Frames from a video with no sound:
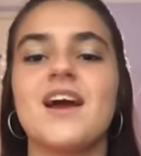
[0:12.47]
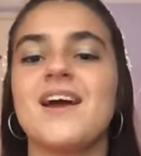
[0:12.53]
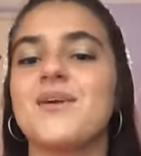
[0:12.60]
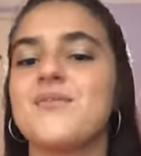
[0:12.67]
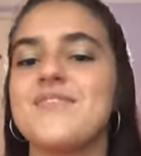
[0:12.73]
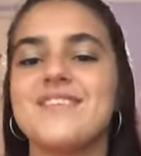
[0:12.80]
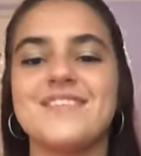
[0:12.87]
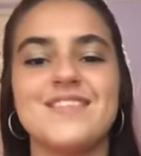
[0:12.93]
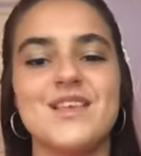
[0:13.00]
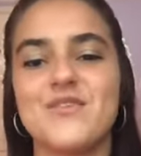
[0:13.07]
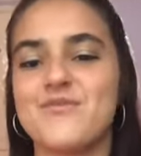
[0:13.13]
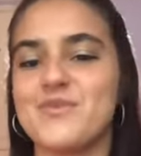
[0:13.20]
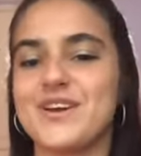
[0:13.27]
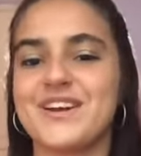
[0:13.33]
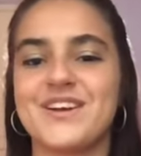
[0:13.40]
I really love
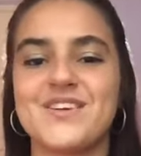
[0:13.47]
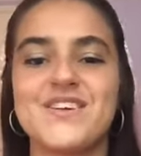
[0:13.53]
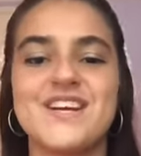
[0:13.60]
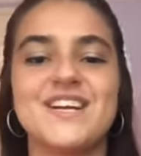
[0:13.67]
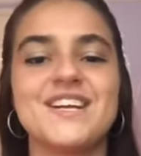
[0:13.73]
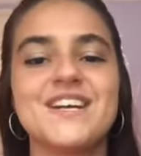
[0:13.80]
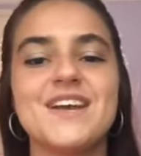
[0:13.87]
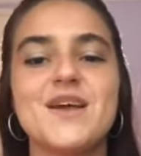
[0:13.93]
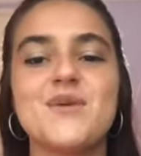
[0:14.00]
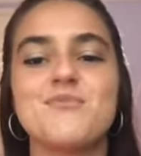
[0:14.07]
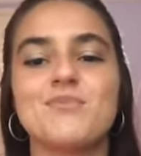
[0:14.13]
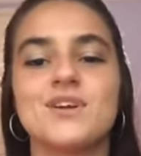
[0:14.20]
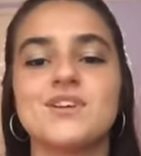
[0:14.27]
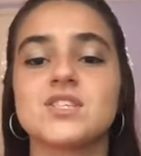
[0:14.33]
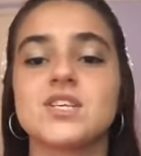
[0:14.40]
my career
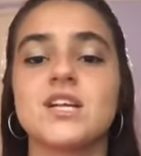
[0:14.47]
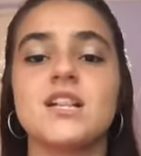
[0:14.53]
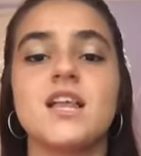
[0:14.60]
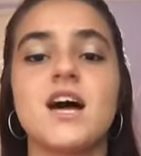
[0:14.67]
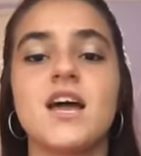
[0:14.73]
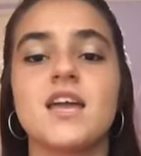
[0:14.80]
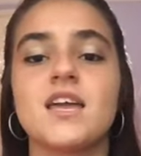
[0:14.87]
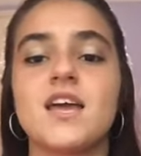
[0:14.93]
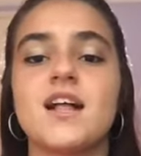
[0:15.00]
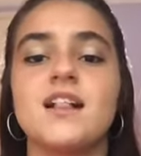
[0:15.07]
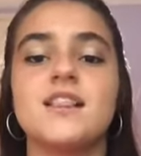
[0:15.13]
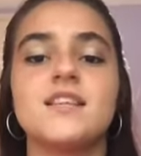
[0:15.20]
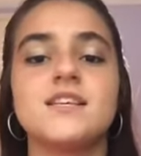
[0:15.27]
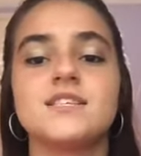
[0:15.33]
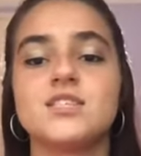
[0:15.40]
because I like
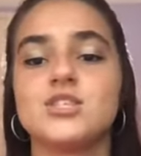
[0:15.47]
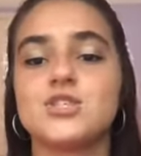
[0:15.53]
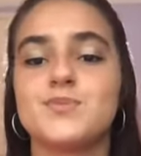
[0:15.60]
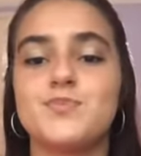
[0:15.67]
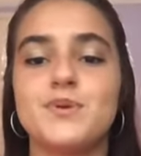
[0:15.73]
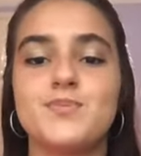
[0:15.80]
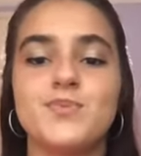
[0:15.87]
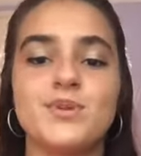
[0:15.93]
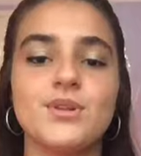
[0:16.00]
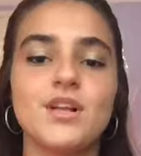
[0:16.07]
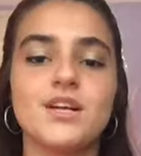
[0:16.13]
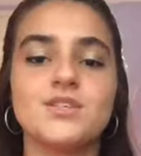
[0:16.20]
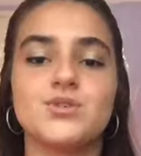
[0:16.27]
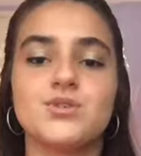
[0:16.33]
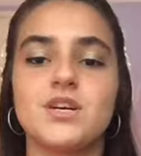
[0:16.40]
listen to people
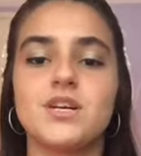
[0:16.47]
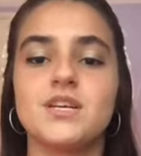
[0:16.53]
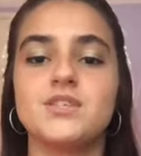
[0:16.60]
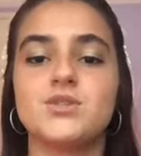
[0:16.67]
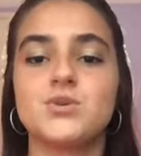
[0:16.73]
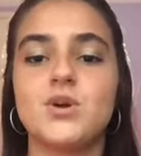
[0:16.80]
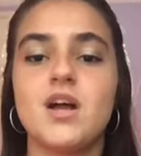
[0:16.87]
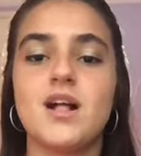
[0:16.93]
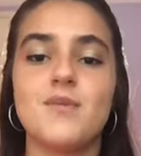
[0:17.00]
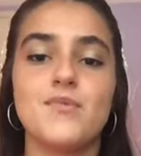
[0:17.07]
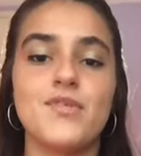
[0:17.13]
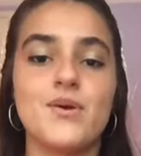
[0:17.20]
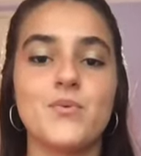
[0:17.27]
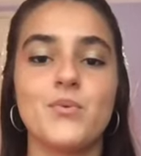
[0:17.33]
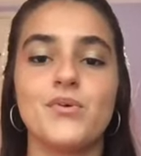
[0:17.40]
and try to help
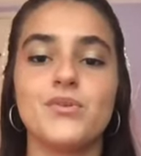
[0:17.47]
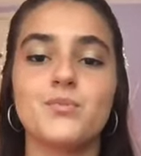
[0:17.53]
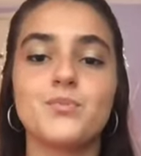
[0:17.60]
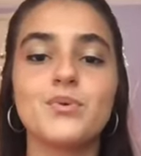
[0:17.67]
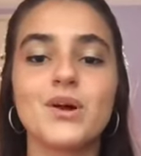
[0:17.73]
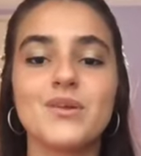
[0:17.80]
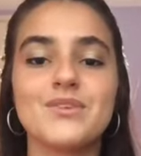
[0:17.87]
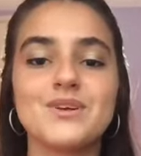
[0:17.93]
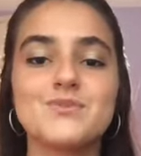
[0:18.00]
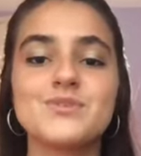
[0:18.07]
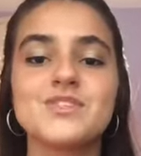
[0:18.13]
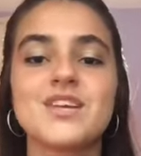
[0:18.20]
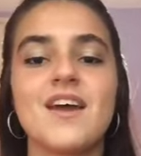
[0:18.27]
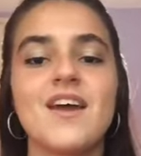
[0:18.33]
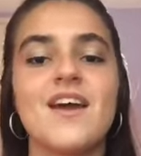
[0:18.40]
them with their
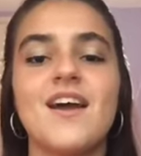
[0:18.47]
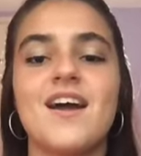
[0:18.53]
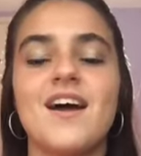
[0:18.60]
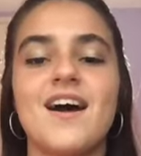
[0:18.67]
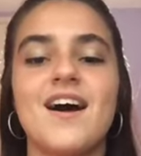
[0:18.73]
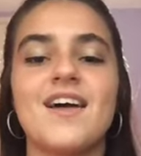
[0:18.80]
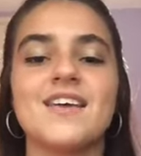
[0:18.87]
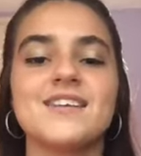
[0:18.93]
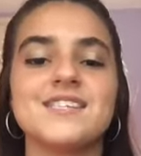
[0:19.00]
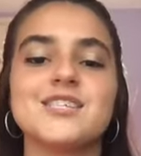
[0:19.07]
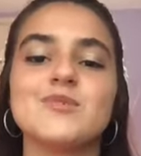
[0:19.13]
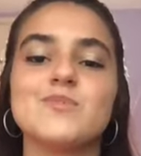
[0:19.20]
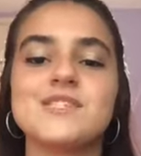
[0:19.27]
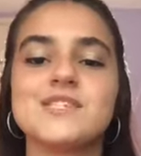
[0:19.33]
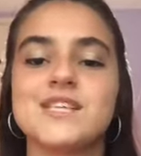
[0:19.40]
problems. I can
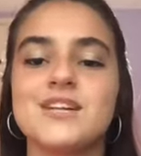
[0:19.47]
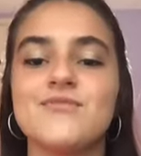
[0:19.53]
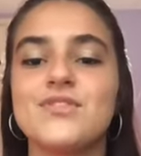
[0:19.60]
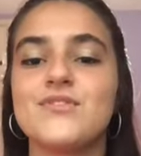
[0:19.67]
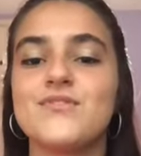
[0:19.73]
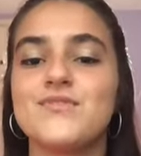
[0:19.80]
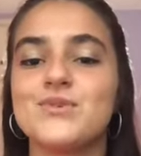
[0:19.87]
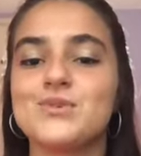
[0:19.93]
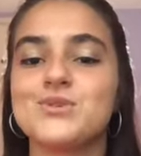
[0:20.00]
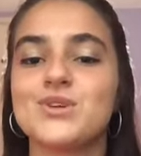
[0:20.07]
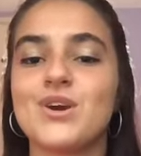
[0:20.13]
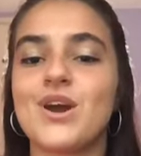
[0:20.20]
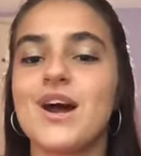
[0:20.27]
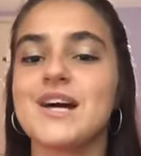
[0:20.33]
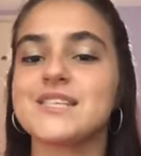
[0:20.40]
see myself in the
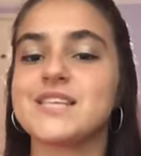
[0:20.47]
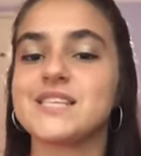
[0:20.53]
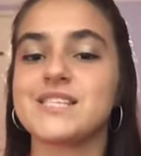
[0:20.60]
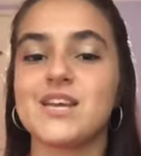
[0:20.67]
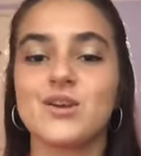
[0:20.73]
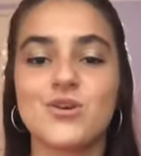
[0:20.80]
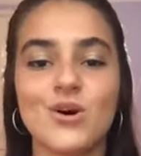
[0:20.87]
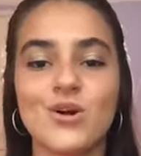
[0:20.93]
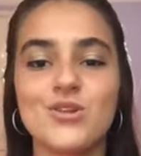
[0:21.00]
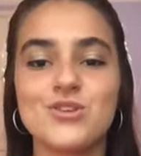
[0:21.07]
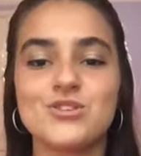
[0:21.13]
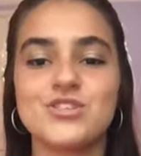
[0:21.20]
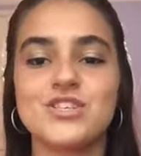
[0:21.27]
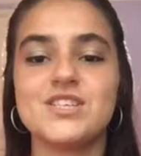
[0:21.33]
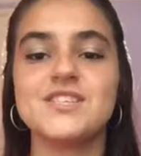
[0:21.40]
future as a
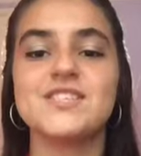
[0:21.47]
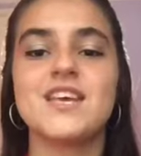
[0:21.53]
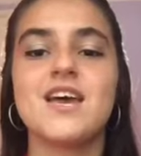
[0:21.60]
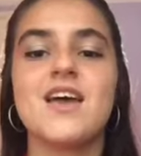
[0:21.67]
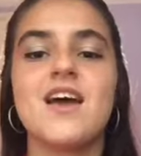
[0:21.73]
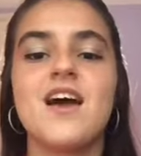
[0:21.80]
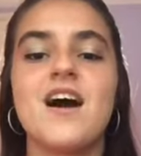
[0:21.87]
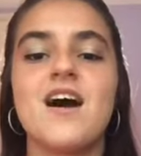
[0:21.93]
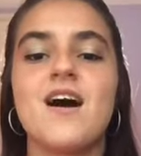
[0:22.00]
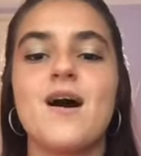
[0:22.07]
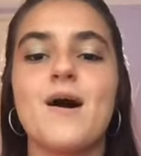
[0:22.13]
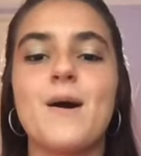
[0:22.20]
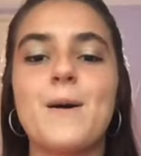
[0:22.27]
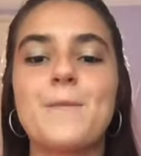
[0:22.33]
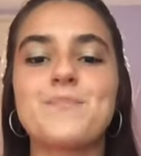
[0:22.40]
psychologist.
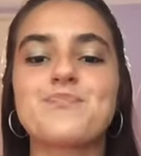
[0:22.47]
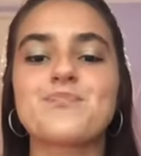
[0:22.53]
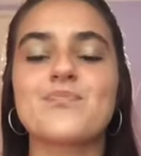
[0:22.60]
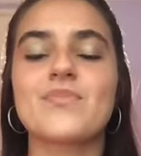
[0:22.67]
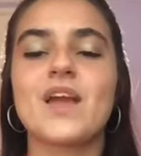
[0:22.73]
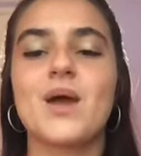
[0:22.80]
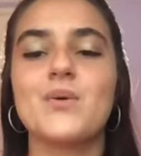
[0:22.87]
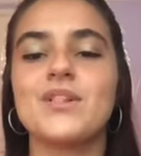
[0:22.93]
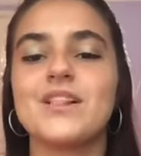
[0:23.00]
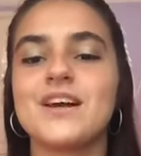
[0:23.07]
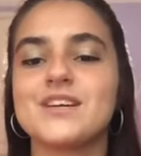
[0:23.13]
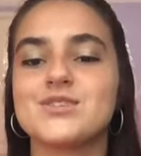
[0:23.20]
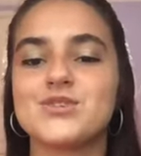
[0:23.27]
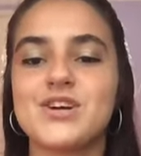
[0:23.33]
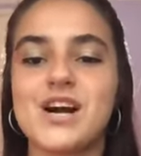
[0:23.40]
I would
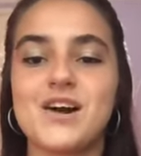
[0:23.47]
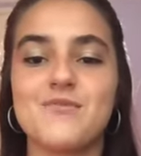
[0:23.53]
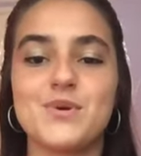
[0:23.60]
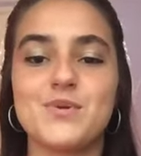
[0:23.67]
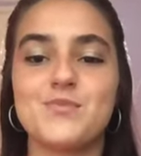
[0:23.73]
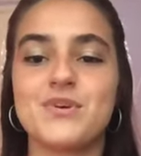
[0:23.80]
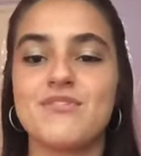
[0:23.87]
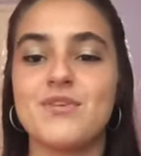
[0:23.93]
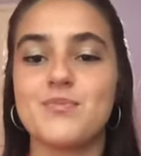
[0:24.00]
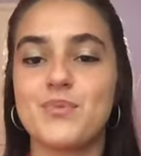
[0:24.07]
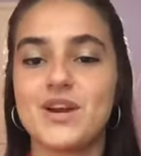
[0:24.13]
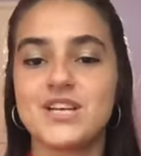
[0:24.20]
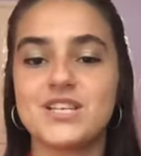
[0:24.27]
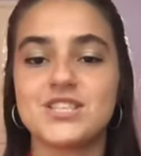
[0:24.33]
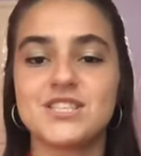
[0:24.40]
like to have my private
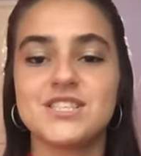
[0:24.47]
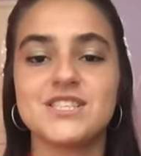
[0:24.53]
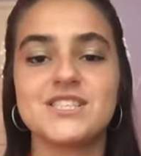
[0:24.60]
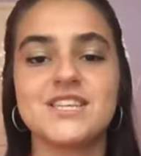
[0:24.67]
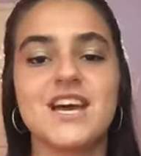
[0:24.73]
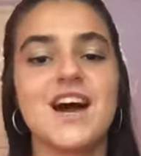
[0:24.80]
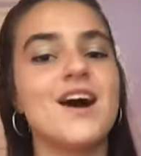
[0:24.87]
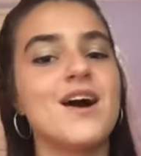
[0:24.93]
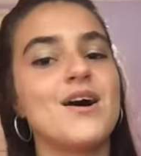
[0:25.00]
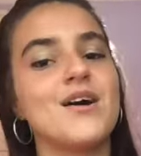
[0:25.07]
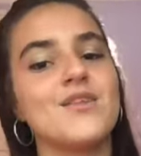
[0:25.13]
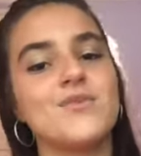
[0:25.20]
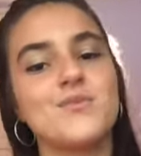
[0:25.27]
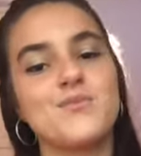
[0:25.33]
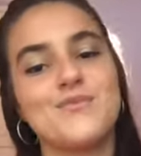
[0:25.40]
patients
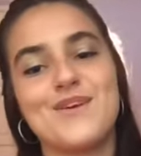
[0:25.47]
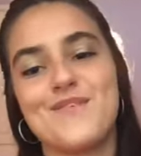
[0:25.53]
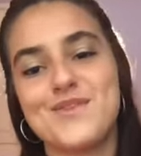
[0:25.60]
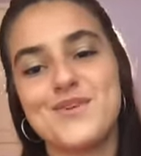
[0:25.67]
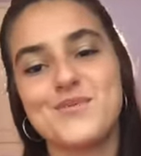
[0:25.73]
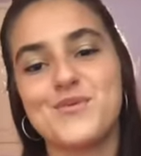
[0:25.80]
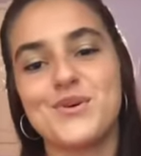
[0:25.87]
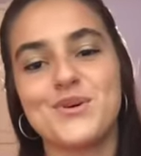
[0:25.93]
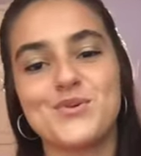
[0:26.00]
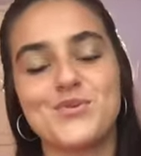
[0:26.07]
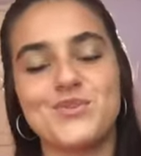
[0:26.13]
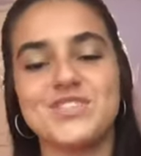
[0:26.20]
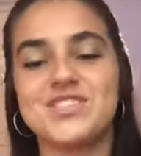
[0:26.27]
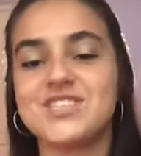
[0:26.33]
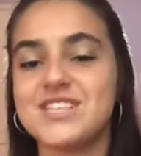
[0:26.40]
and maybe work
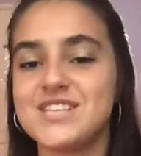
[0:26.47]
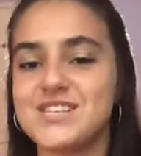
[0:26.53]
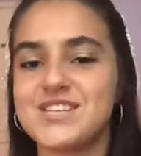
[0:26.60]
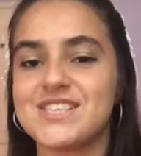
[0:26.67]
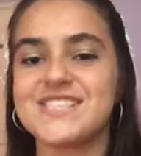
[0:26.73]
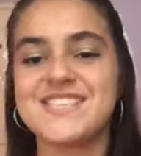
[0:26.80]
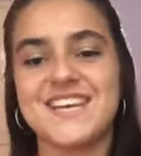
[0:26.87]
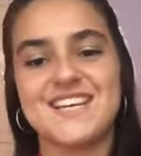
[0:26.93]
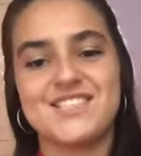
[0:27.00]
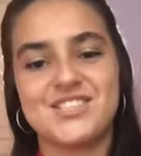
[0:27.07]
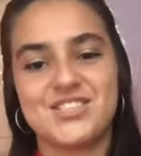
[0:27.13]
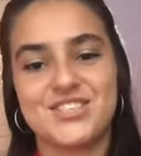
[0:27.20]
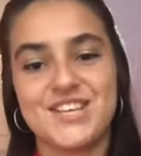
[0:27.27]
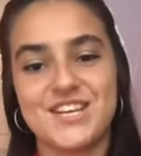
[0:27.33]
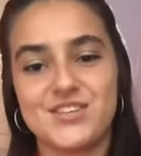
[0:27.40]
with children and
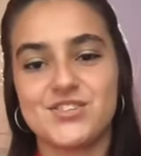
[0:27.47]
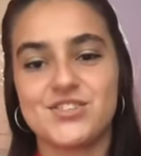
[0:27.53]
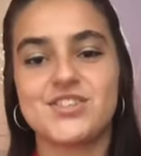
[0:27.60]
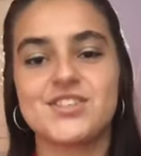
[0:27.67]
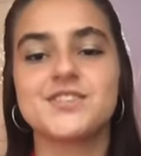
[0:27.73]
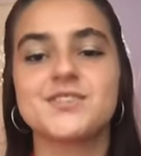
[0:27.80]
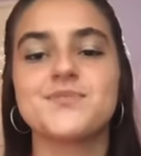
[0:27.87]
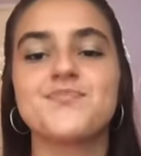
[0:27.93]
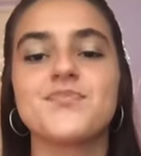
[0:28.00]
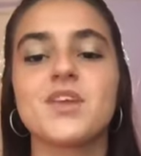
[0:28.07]
teenagers.